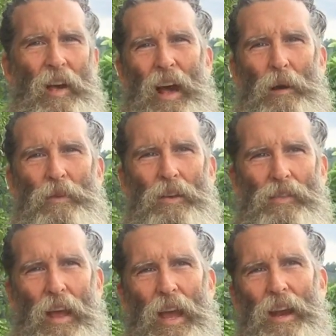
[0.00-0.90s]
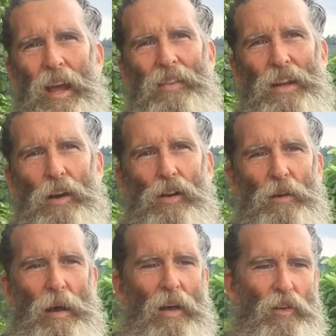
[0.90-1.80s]
I'm just, and they talk
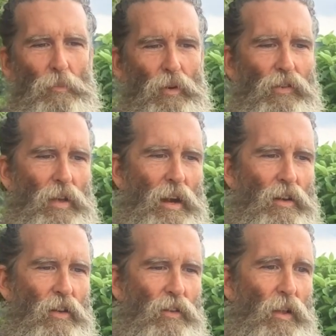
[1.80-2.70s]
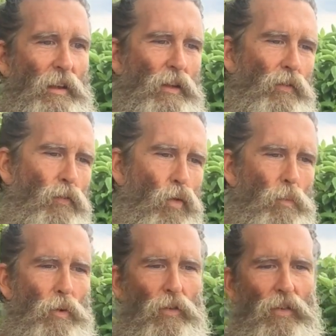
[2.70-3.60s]
about their percentages like it's
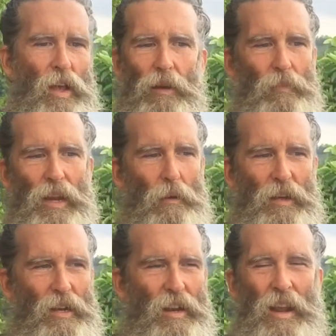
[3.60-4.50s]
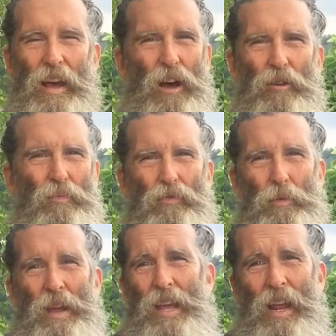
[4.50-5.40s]
4%, but I mean, no,
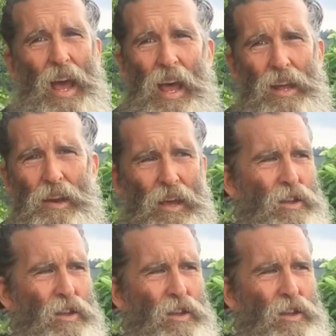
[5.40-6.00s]
for me, and hey, now